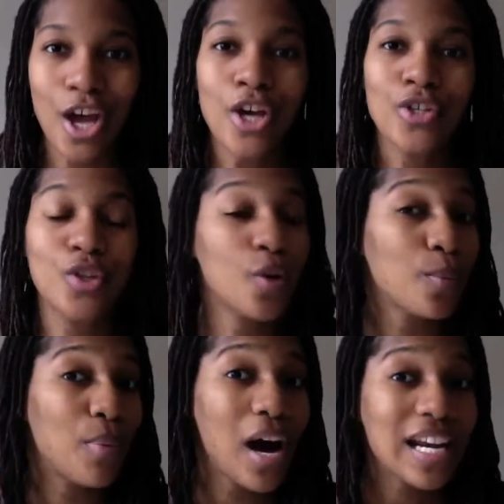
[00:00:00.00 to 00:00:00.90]
so your
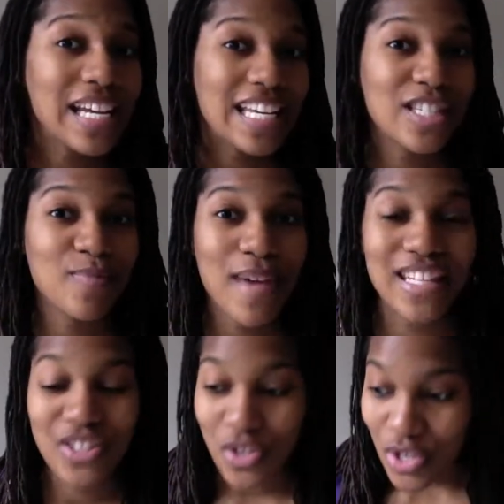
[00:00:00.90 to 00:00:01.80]
body is
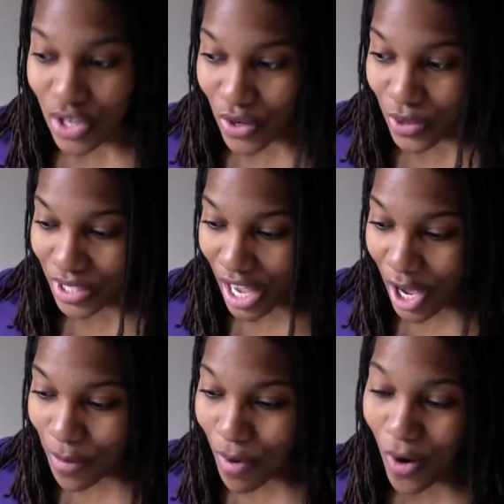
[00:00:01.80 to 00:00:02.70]
meant to use
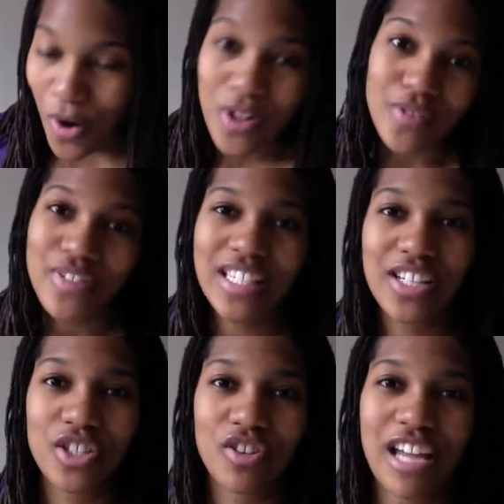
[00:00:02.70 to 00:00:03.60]
up all of its
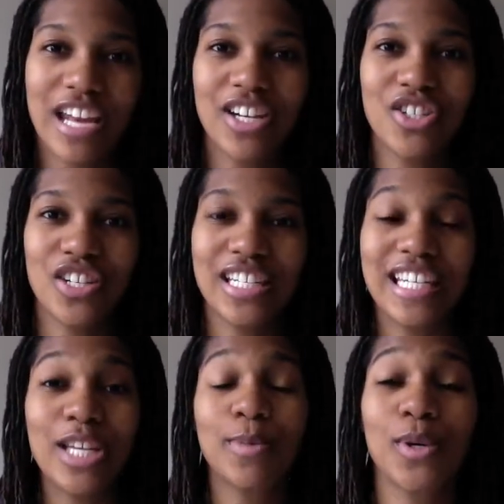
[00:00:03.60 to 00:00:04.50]
extra energy to
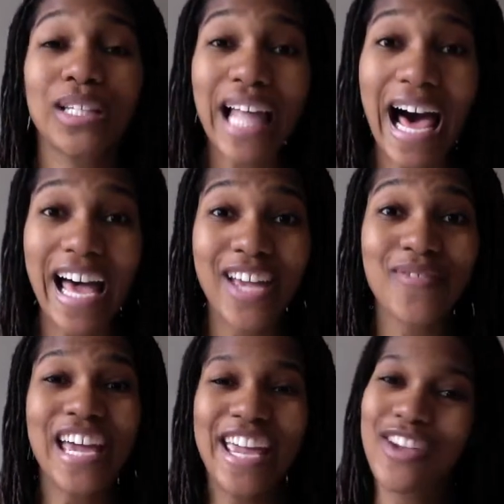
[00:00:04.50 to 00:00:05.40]
keep you alive
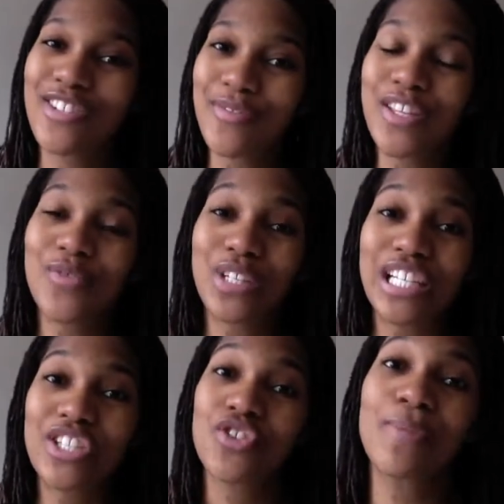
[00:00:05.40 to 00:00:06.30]
if something really
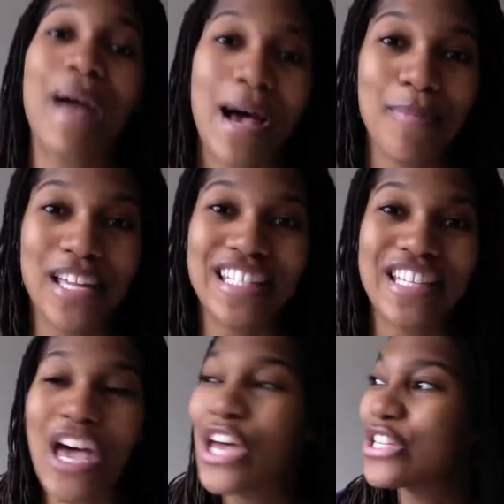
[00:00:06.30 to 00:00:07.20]
extreme happens.
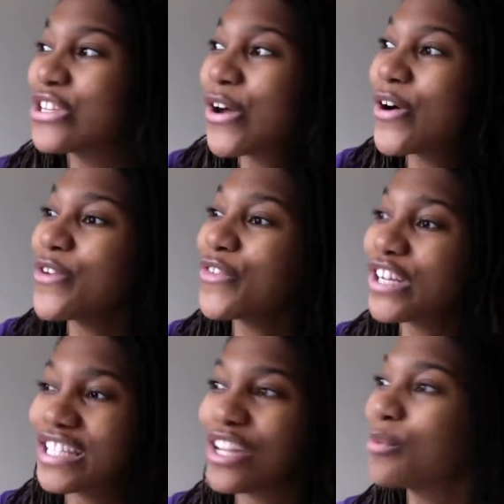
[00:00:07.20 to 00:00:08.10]
So for
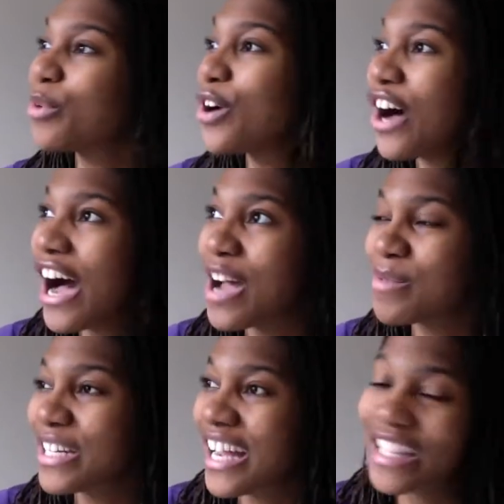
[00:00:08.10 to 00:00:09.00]
example, I
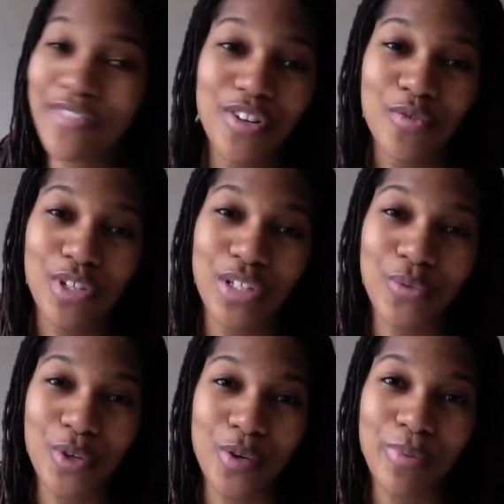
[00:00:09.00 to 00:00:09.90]
live in a really
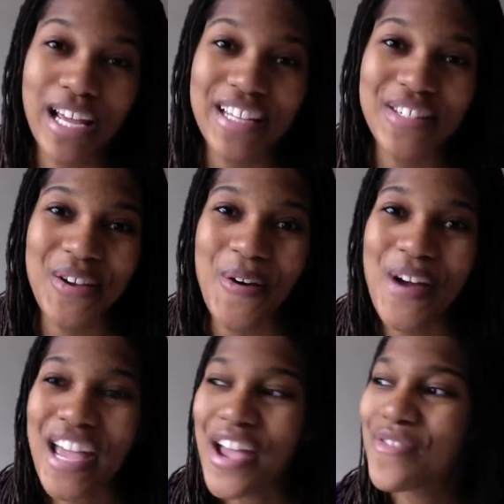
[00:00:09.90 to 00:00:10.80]
rural place, so
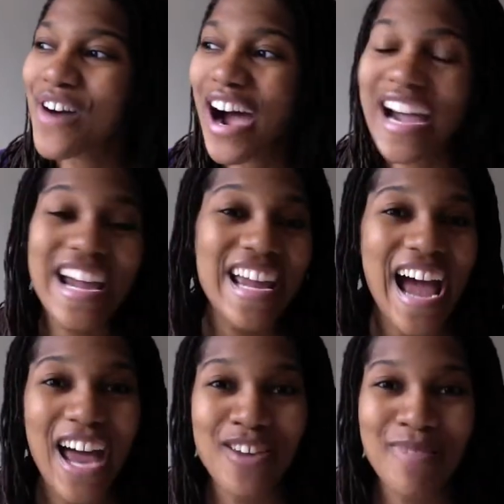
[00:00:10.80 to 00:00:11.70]
if I
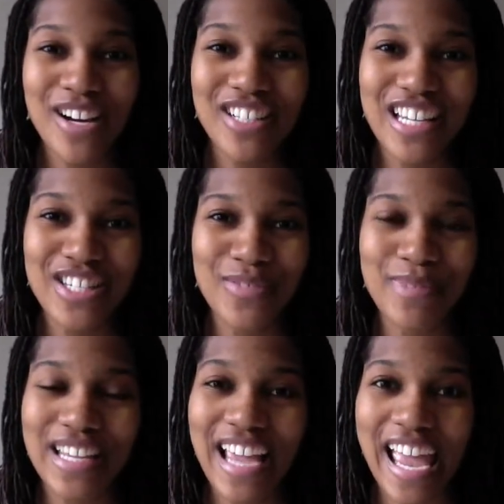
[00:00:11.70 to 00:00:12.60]
had a bear chasing
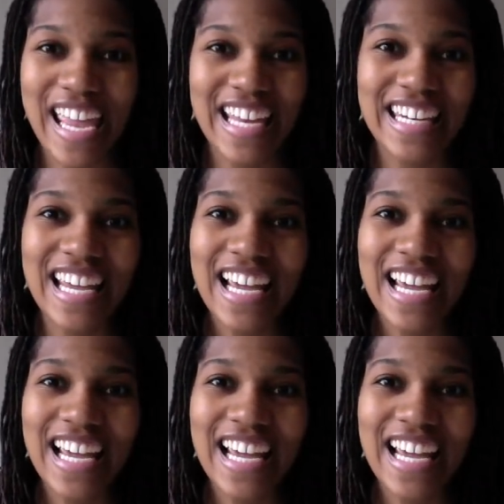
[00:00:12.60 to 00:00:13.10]
me and